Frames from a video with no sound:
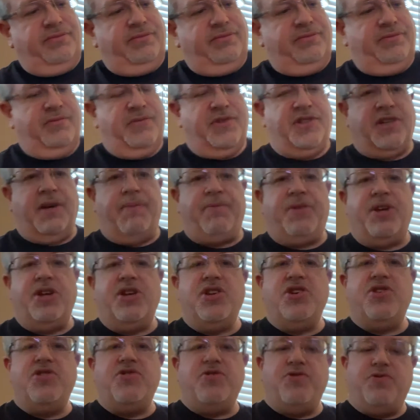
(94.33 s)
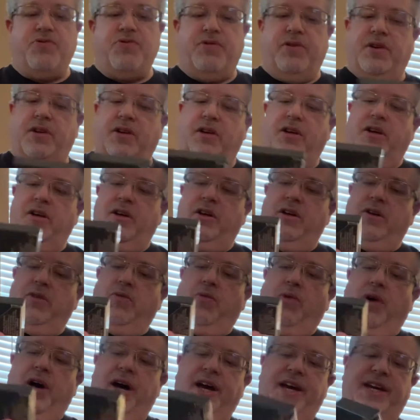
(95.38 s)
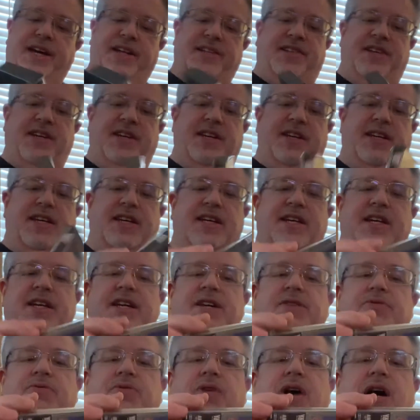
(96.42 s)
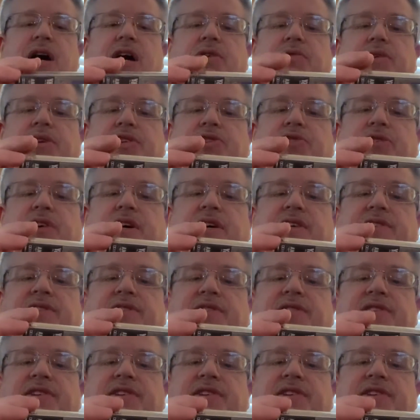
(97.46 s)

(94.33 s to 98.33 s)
Something new. YNT, In Rock We Trust.